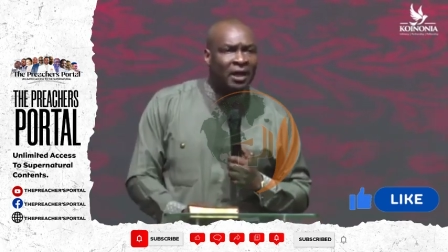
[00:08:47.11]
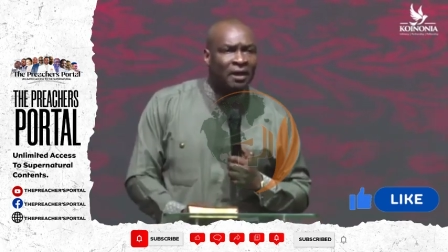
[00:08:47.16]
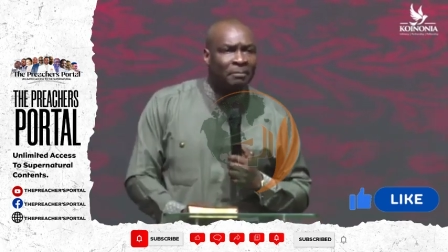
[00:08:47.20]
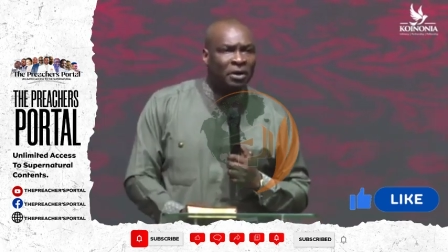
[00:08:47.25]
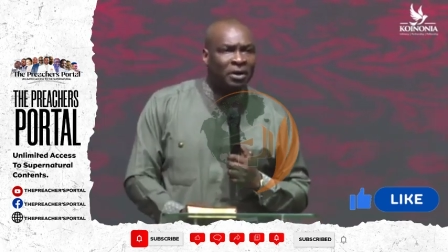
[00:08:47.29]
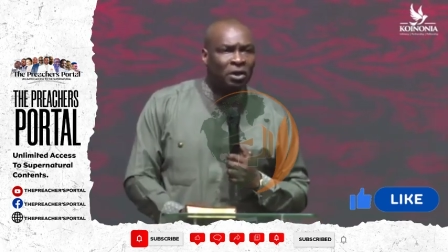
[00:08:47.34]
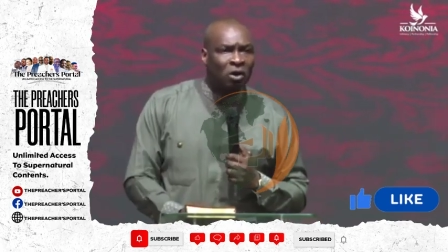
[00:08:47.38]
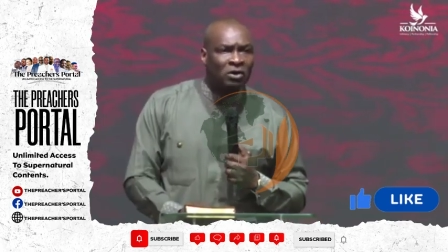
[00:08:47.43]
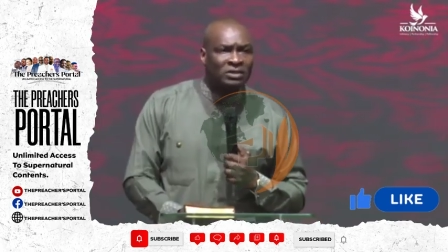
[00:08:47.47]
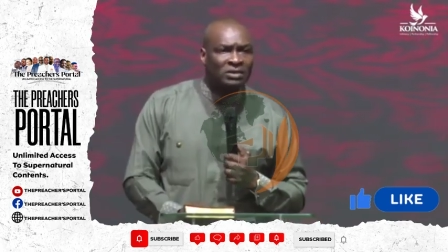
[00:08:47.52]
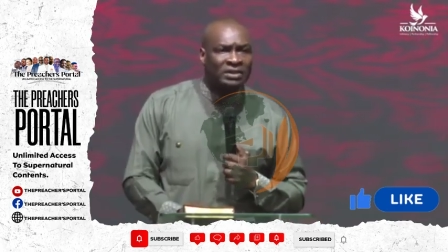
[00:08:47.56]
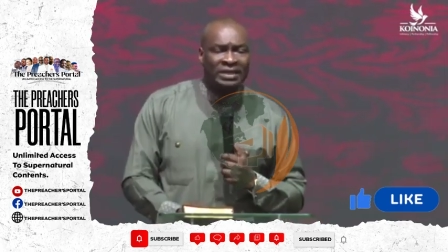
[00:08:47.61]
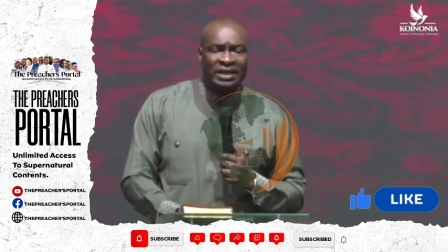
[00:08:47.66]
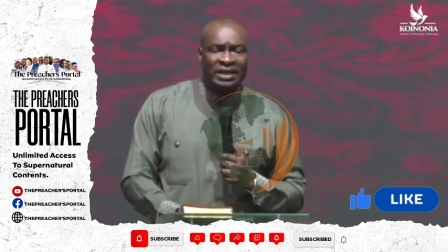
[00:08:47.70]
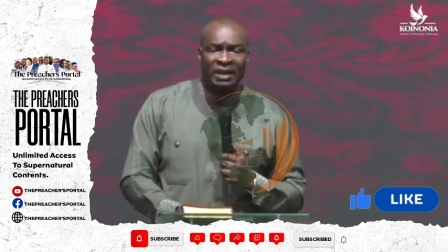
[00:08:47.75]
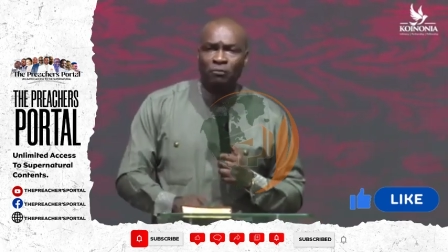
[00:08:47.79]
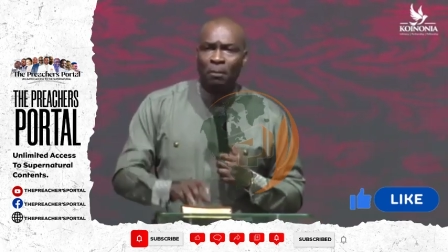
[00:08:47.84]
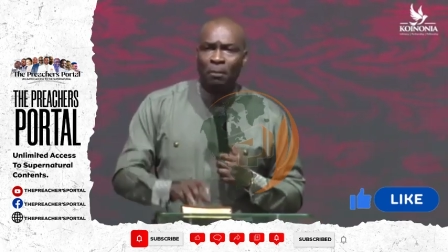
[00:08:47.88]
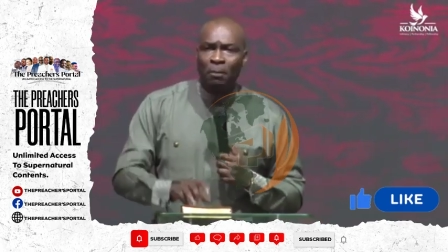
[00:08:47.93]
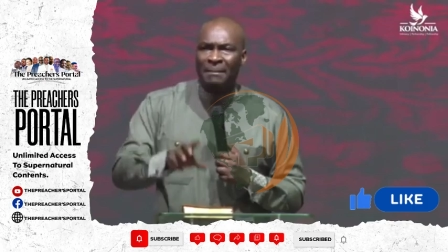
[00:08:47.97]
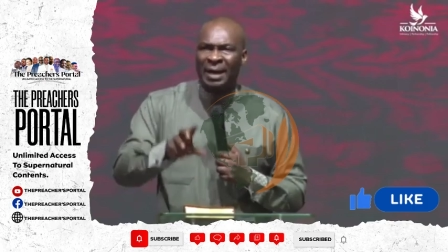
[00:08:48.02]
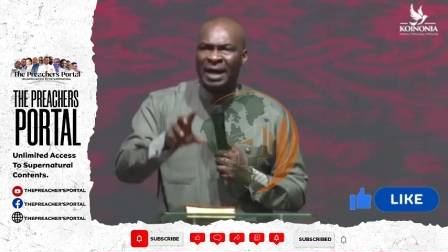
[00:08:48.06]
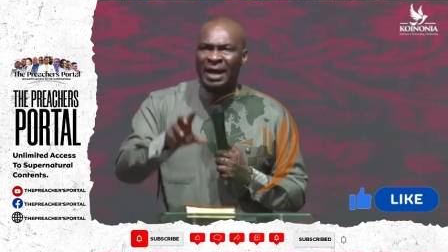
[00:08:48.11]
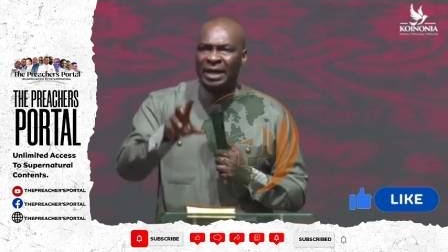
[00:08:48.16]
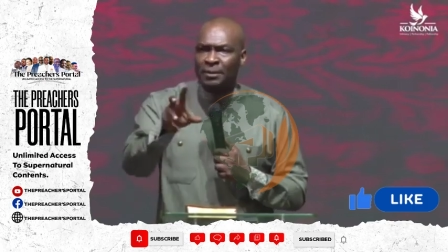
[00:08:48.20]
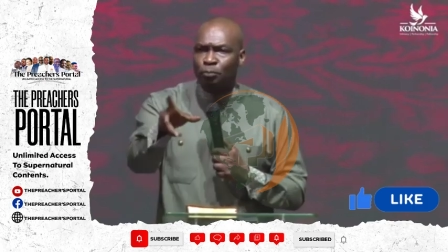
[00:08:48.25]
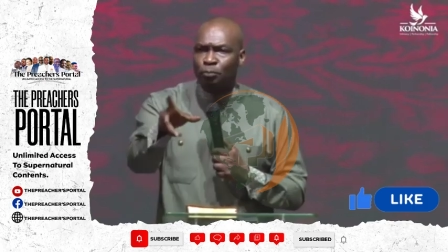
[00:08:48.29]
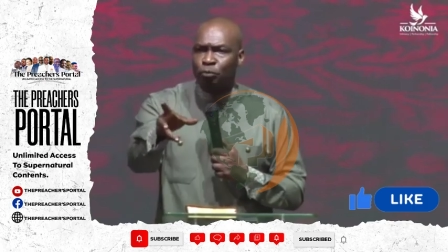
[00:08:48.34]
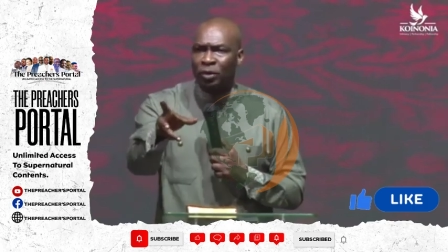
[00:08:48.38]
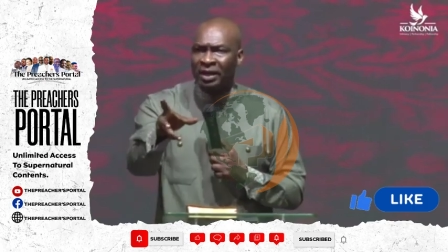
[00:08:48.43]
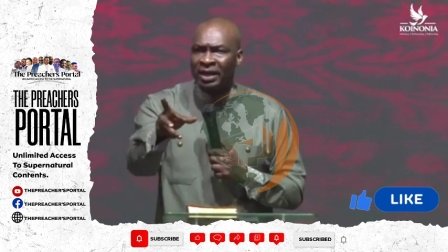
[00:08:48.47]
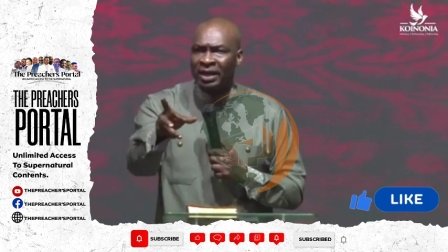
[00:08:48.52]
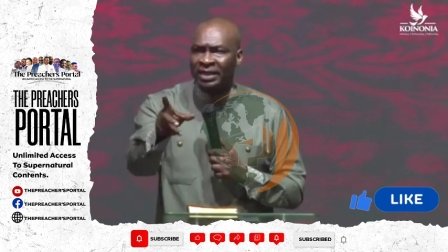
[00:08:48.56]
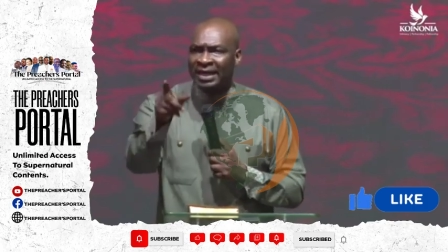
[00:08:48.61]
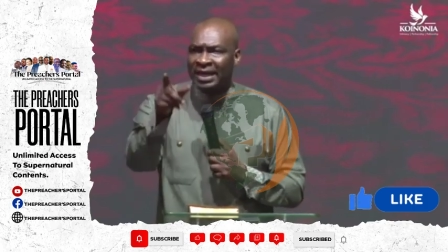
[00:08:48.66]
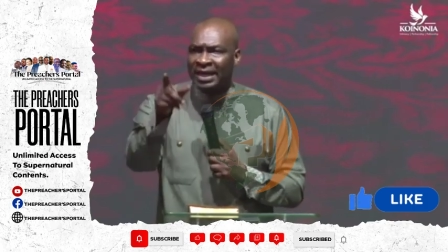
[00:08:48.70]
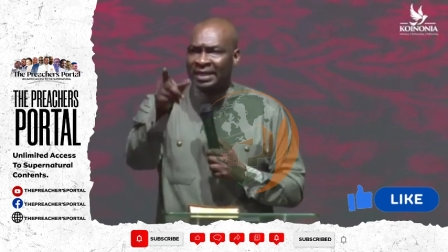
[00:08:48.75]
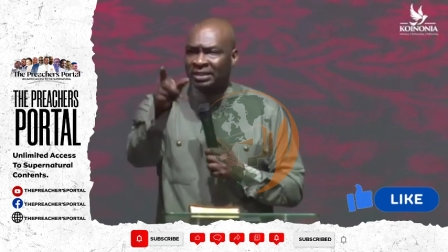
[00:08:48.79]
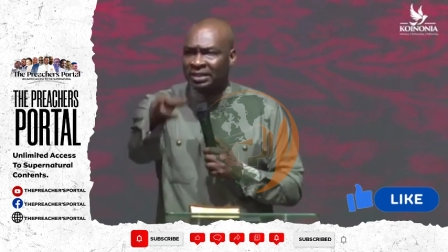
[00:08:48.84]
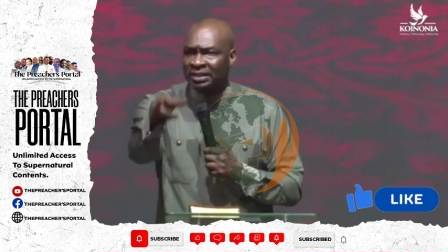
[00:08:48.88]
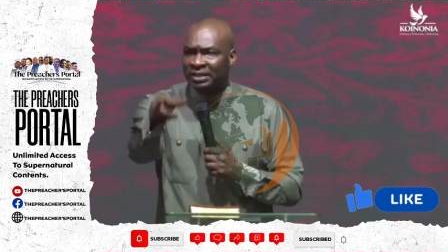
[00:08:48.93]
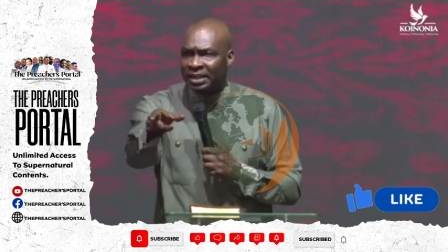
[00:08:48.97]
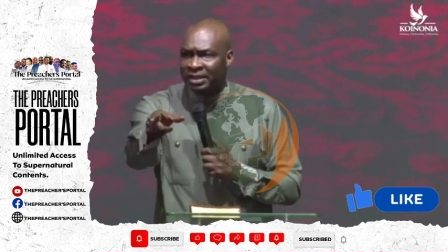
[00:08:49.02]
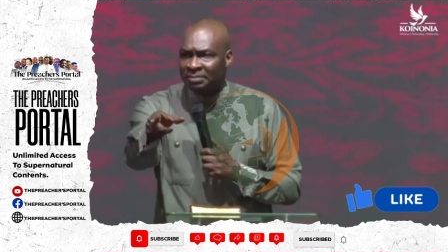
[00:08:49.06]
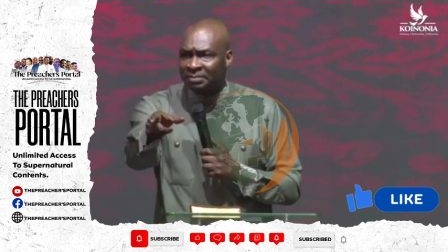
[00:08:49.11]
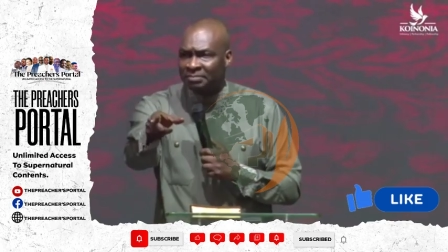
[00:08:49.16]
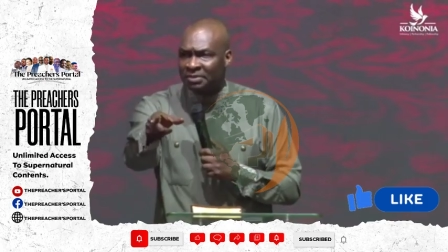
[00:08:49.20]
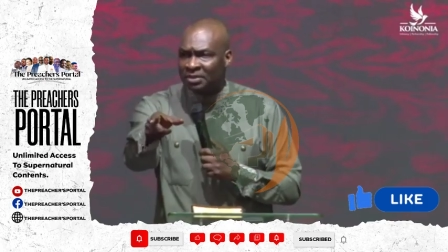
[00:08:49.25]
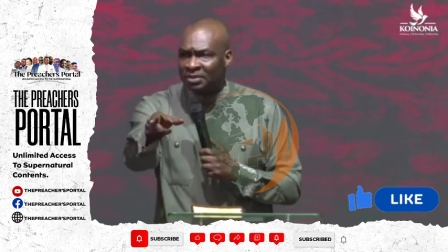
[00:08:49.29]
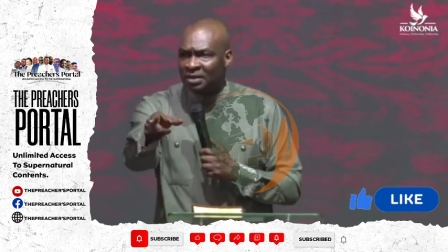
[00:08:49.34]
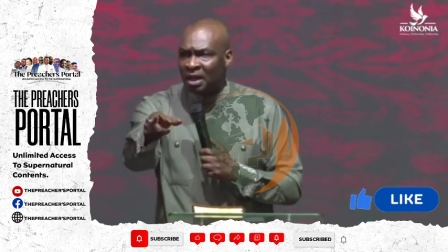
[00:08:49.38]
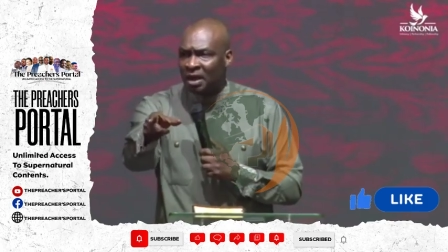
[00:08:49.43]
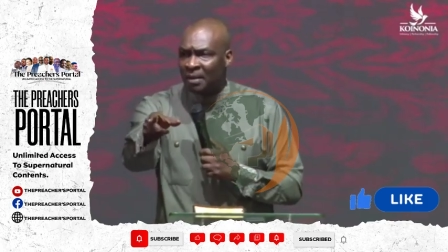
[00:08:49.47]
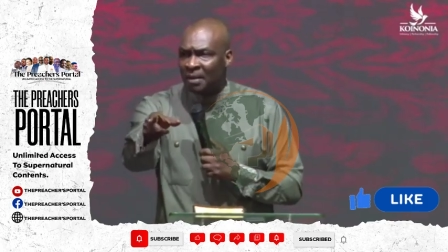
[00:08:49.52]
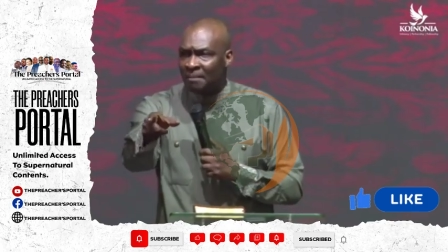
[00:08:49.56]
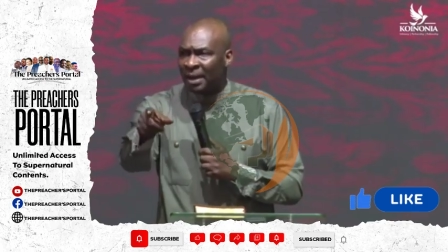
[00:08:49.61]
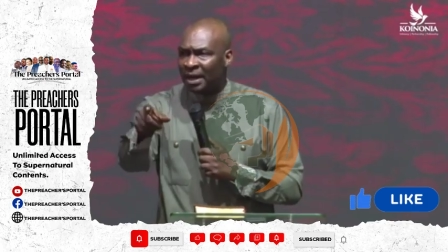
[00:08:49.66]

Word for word: because the devil manipulated dreams,